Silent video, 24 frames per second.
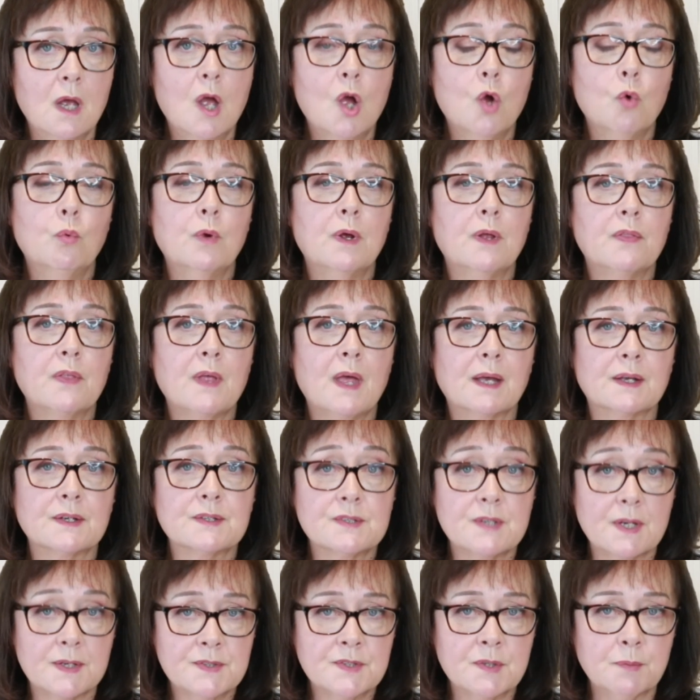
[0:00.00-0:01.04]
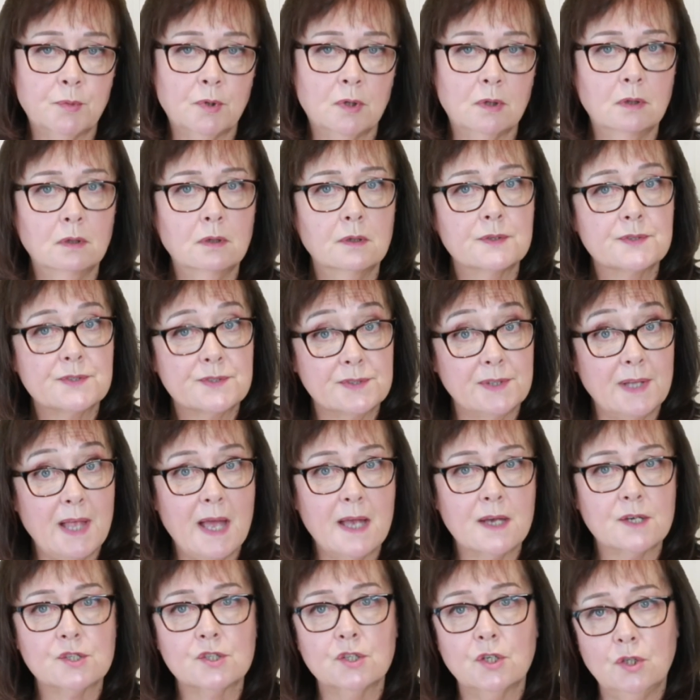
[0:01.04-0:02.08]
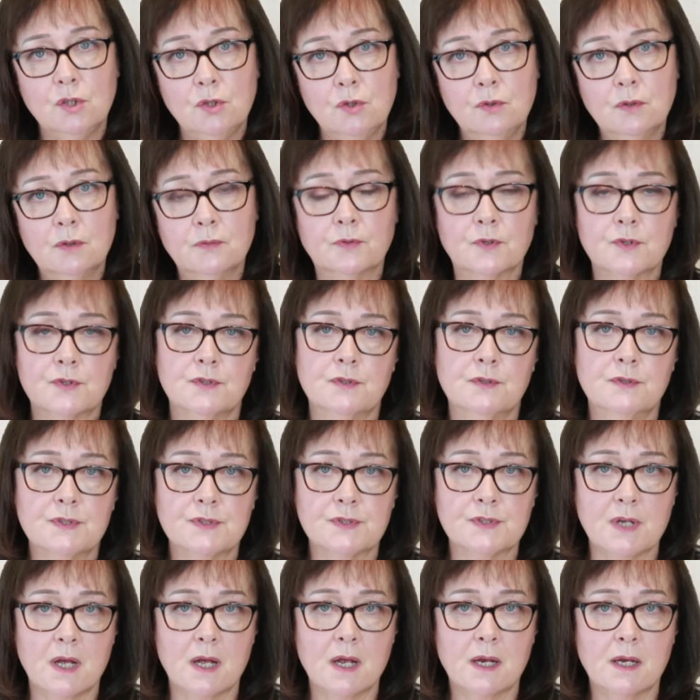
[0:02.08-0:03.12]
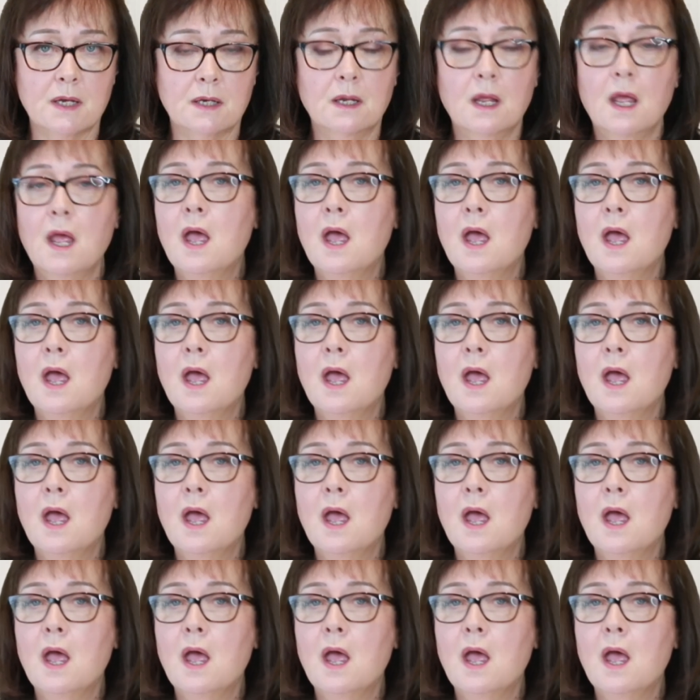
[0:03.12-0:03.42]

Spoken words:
with accessible/universal design